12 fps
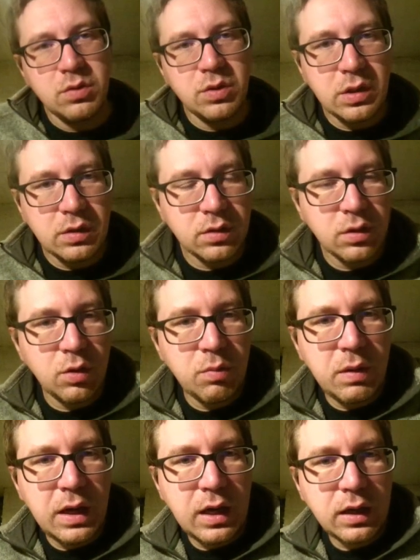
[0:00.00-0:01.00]
just go
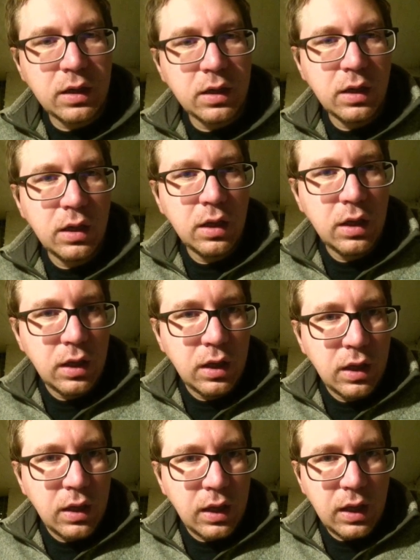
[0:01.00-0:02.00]
back
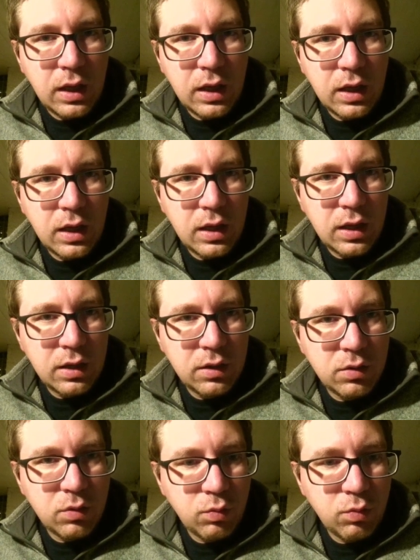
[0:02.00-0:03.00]

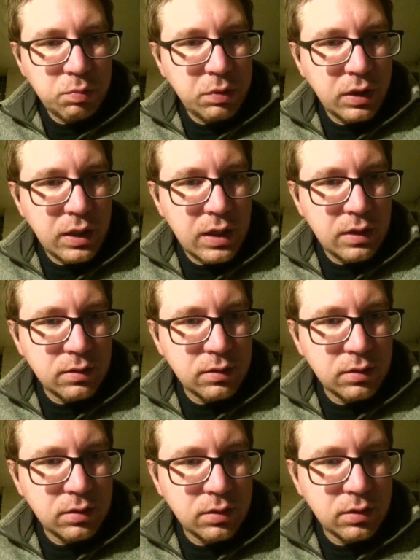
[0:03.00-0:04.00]
and replace